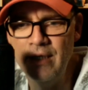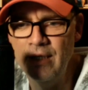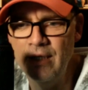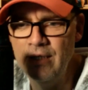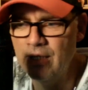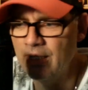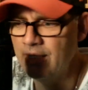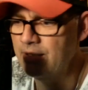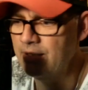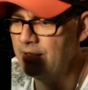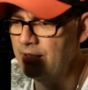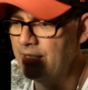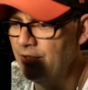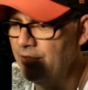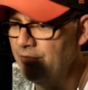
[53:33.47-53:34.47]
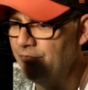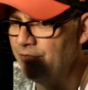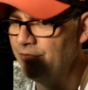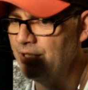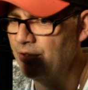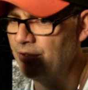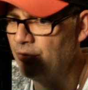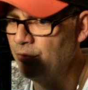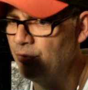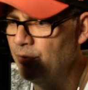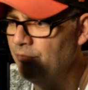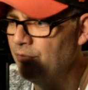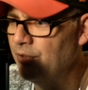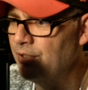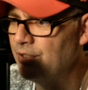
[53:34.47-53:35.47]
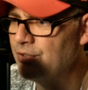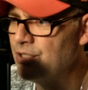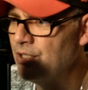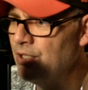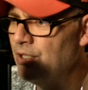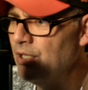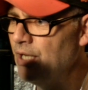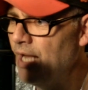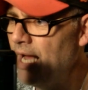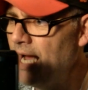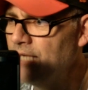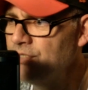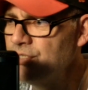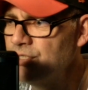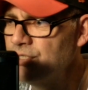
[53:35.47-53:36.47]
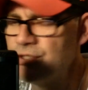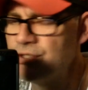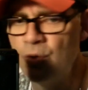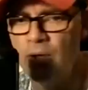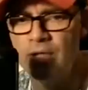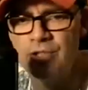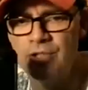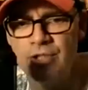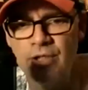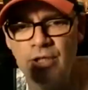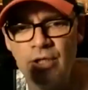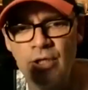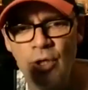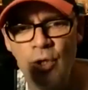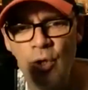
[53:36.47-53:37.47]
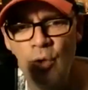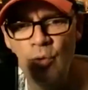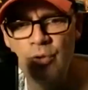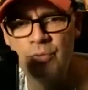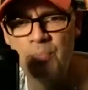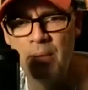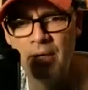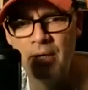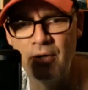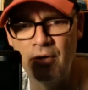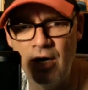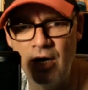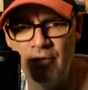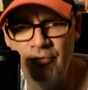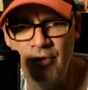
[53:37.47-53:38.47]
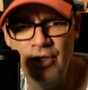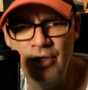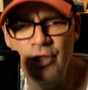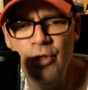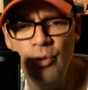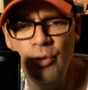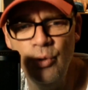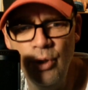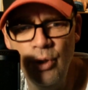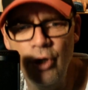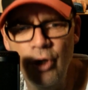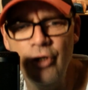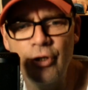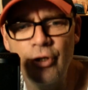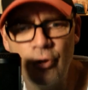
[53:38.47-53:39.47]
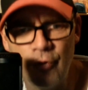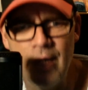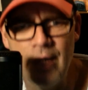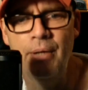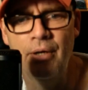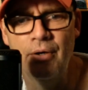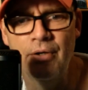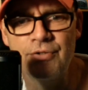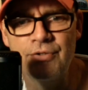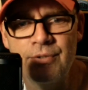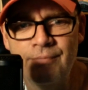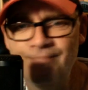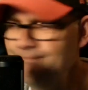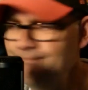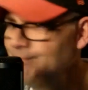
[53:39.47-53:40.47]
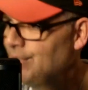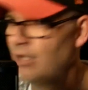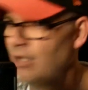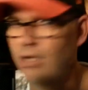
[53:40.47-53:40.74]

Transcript: And, and Gary Vee or whoever it is asked this question Who is better off, you or your grandparents? Mm-hmm.